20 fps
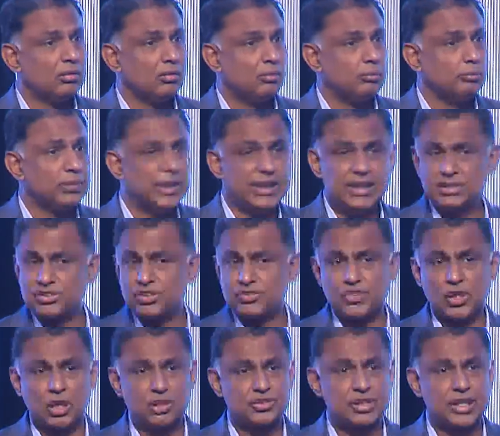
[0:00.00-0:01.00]
Millions of
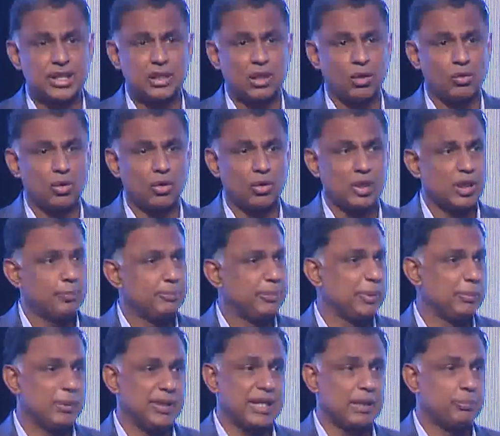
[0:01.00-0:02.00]
songs get downloaded.
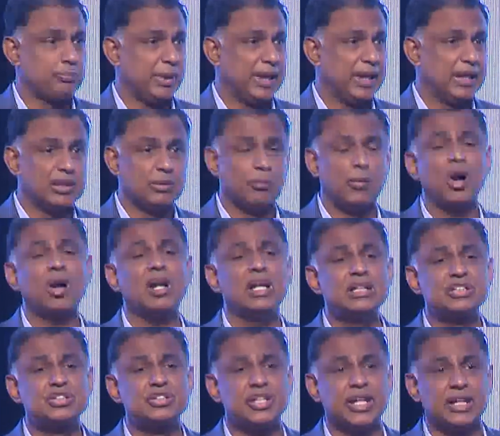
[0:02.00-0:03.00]
People get paid. The model
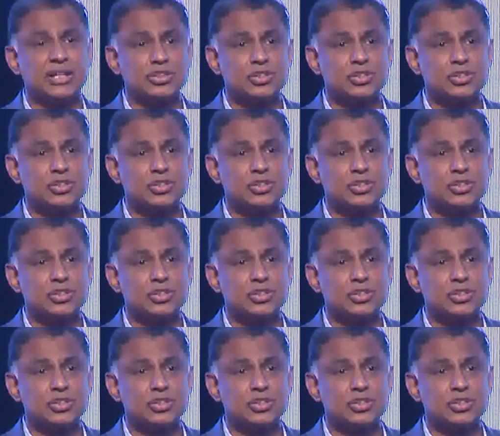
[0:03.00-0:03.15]
is changed.